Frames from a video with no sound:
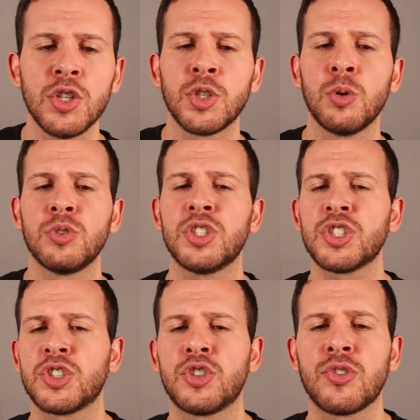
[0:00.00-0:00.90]
So
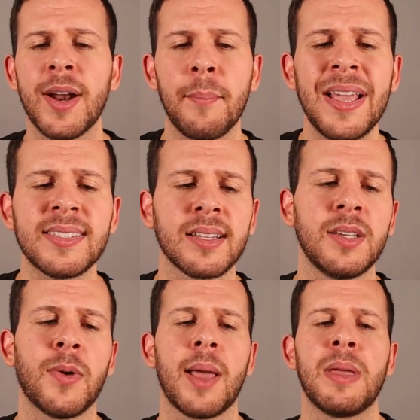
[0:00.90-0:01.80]
just try to,
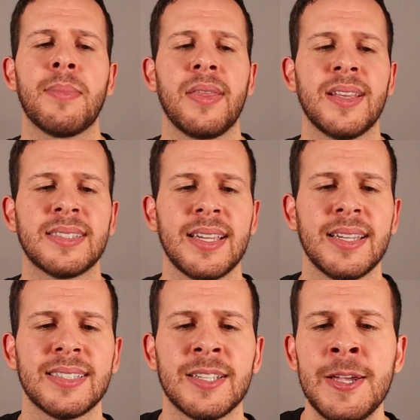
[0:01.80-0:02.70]
basically what I mean by this
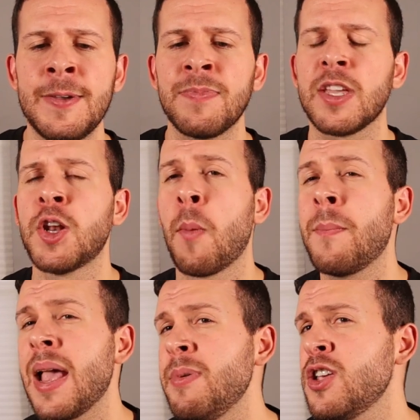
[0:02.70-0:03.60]
is, you know,
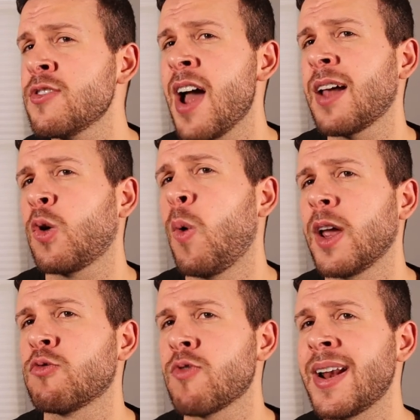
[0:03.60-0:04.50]
maybe you're not
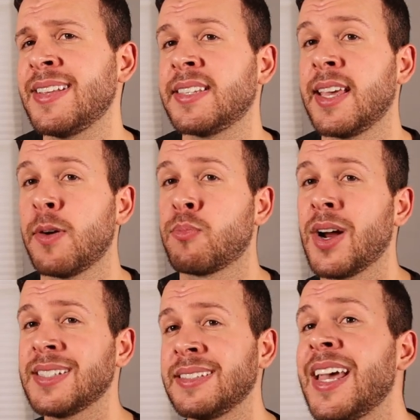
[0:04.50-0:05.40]
quite ready to give a
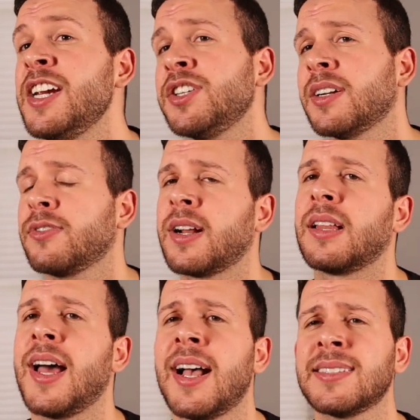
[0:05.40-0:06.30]
presentation in front
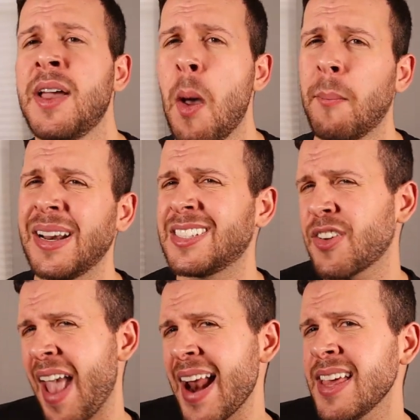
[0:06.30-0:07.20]
of class, but is
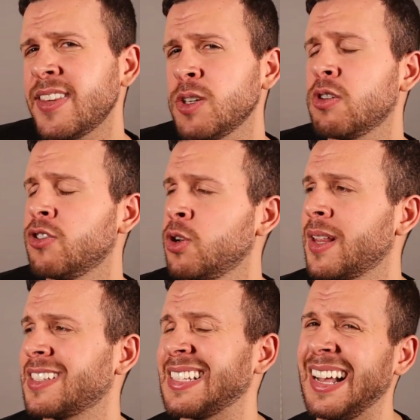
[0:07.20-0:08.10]
there anything you can
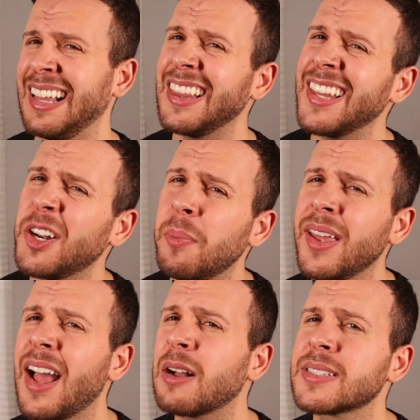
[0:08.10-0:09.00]
do that's a little
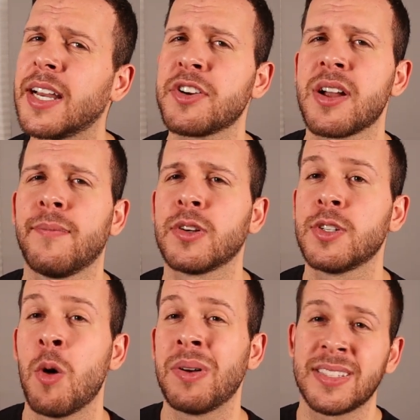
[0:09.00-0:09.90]
bit outside your comfort
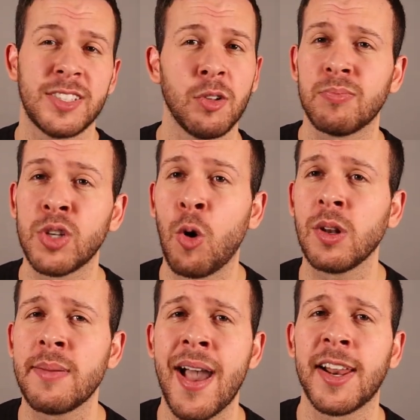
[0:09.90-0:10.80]
zone, but still
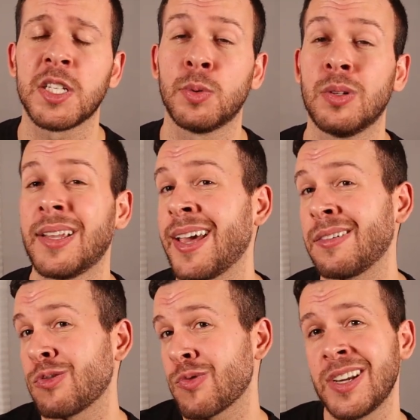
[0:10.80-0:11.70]
totally manageable?
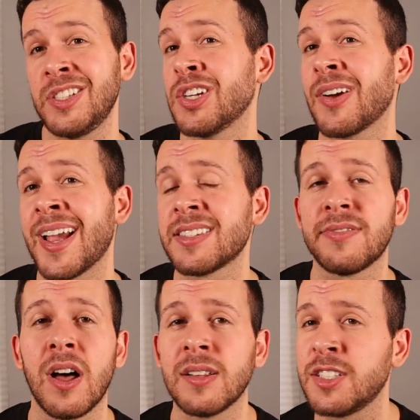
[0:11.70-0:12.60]
Like raising your hand
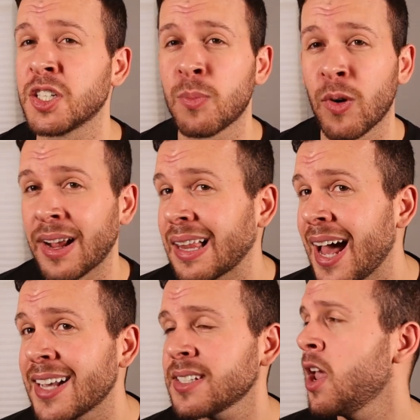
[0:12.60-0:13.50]
to volunteer more in
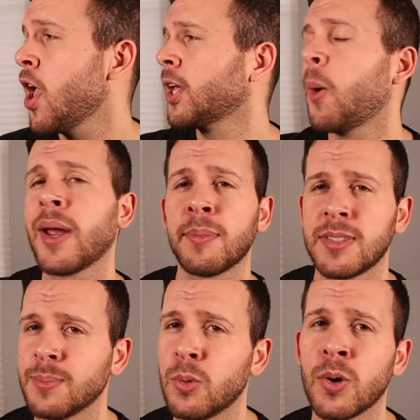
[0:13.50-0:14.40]
class, going up
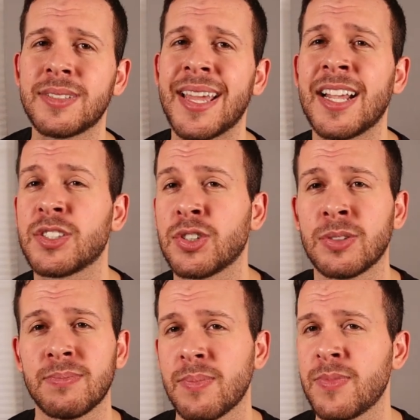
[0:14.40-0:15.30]
to the board to
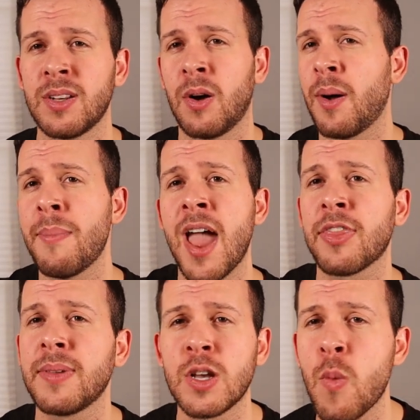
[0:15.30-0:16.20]
answer, you know, a
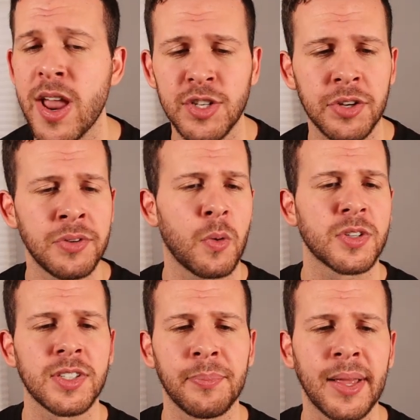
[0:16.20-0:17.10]
math equation
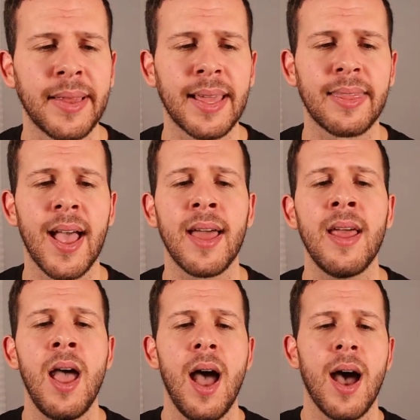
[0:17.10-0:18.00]
or something like
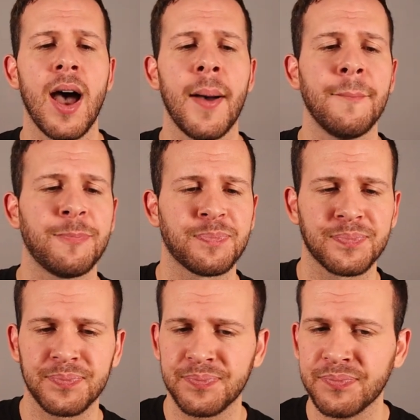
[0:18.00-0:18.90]
that. Um,
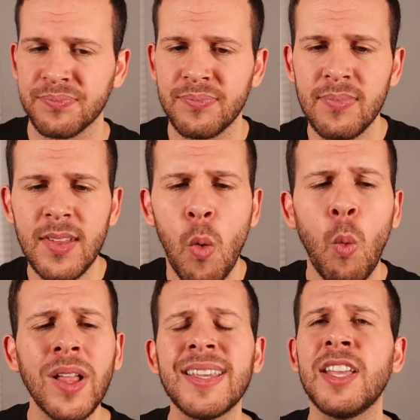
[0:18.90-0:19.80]

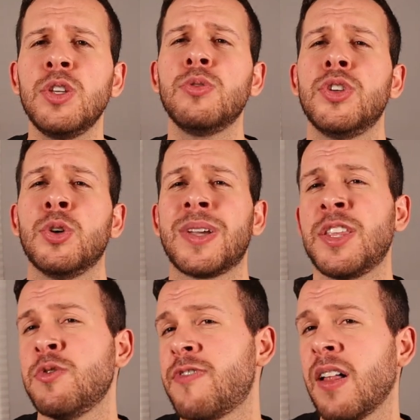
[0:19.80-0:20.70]
what can you do?
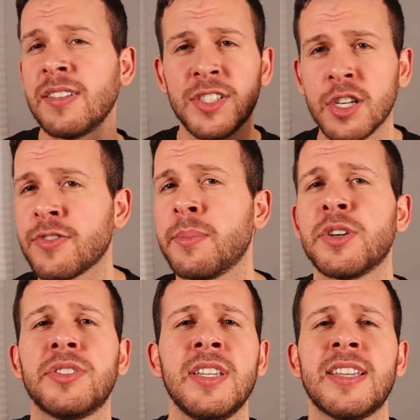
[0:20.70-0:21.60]
Can you volunteer from
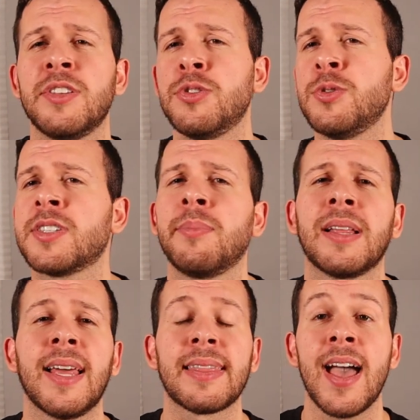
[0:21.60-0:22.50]
your seat? Can you do
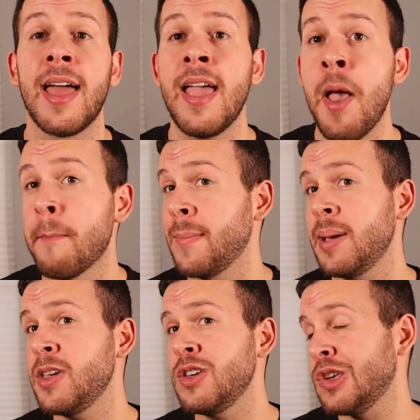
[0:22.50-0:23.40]
something like that?
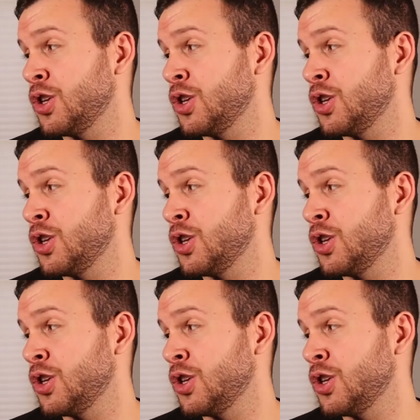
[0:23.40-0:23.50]
Maybe